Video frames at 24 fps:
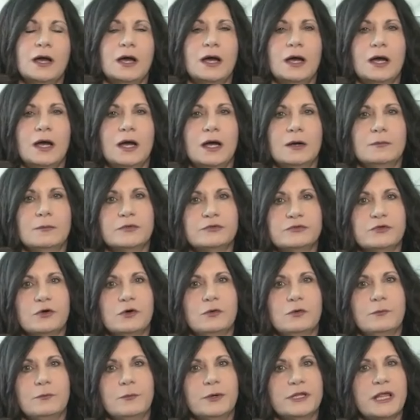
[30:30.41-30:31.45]

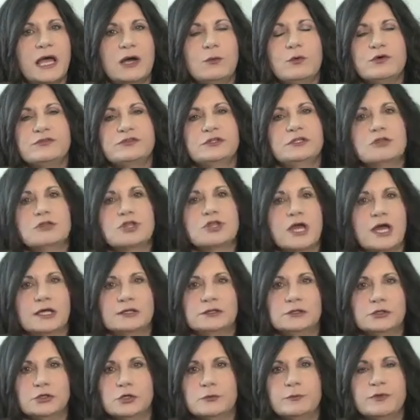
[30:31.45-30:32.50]
I wasn't a
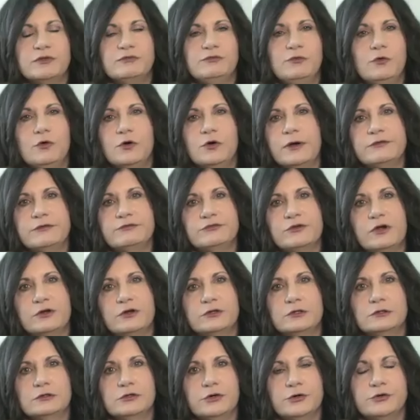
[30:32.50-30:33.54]
channeler before I
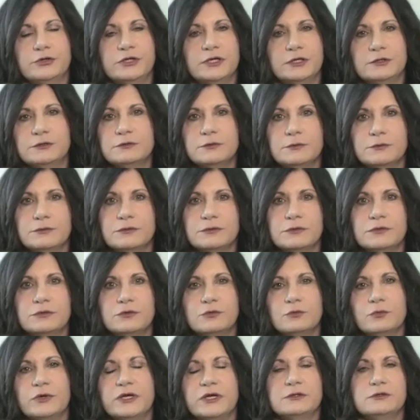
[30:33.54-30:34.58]
started learning
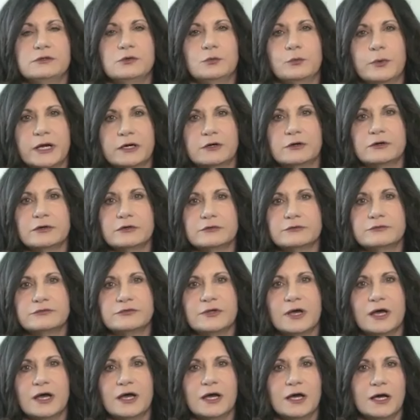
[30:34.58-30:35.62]
to read the
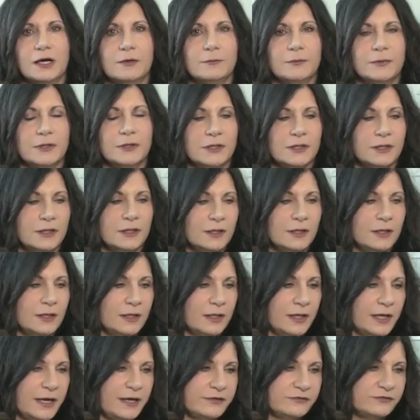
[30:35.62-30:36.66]
records.
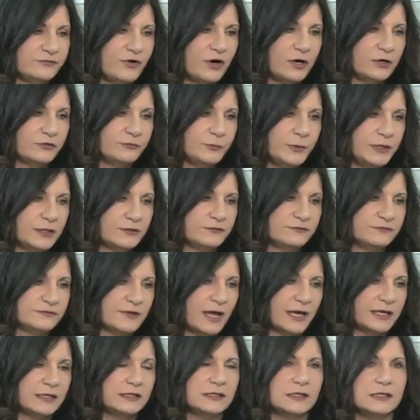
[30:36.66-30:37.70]
As far as being a
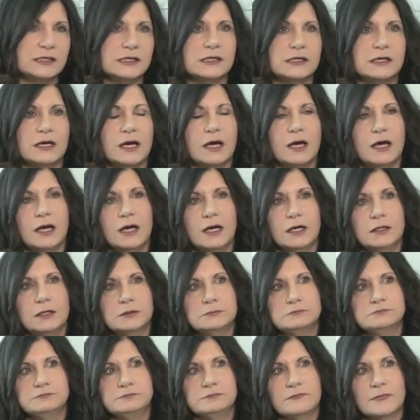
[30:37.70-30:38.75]
psychic,
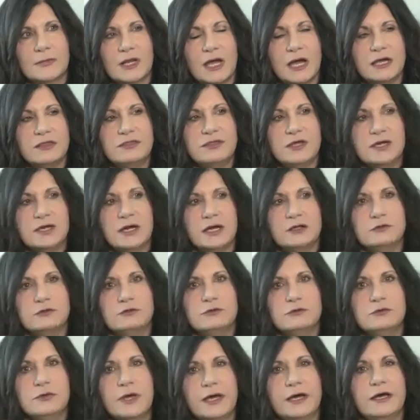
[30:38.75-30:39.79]
I think I
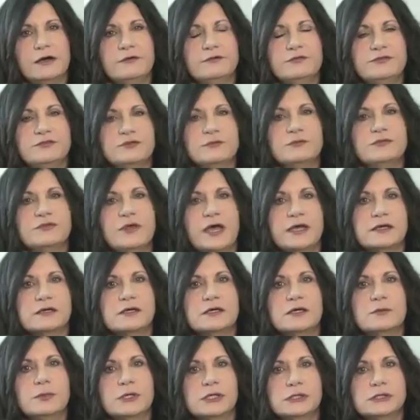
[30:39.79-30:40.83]
do have some
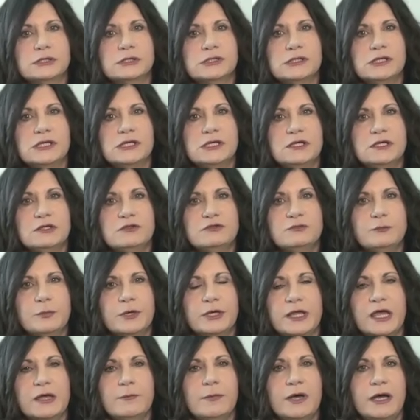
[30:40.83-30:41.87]
psychic abilities,
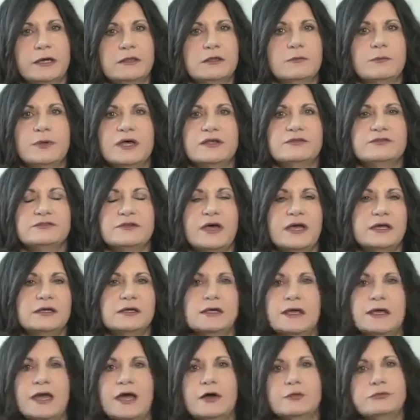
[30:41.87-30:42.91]
but am I the best
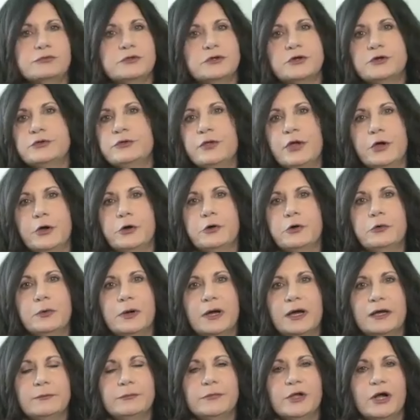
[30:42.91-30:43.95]
psychic out there? No,
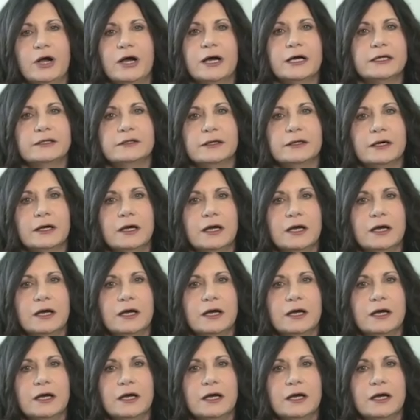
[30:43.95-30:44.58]
I'm not.